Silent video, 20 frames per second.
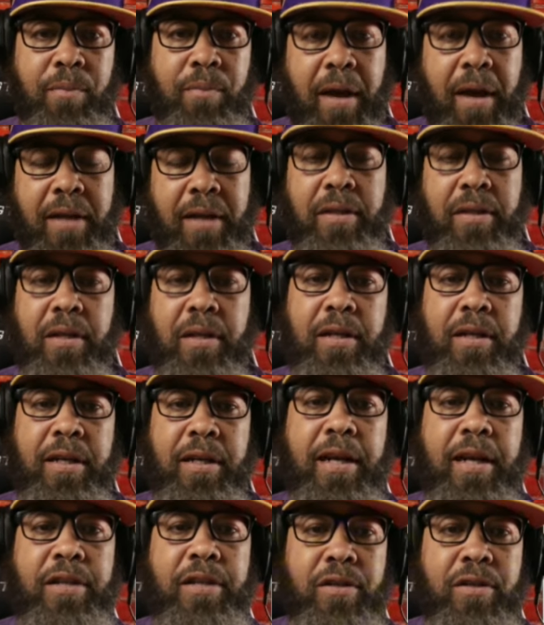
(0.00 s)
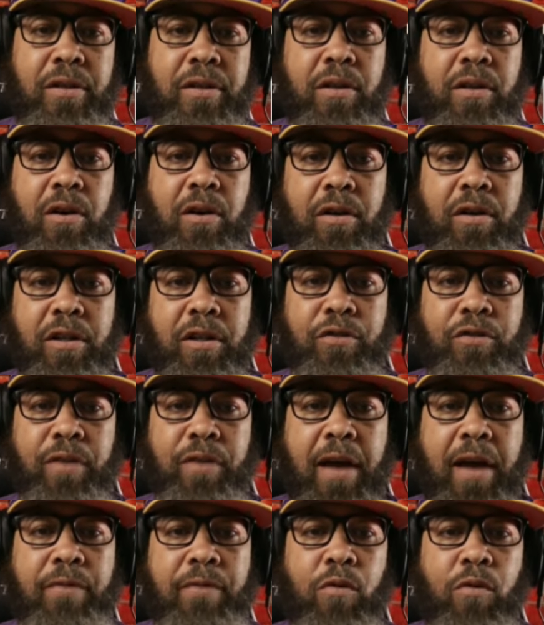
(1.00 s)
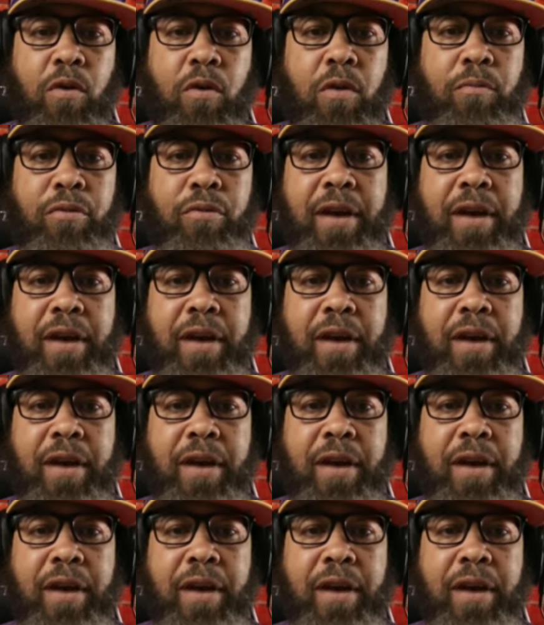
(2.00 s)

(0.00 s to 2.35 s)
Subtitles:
Basically, they should have called a travel on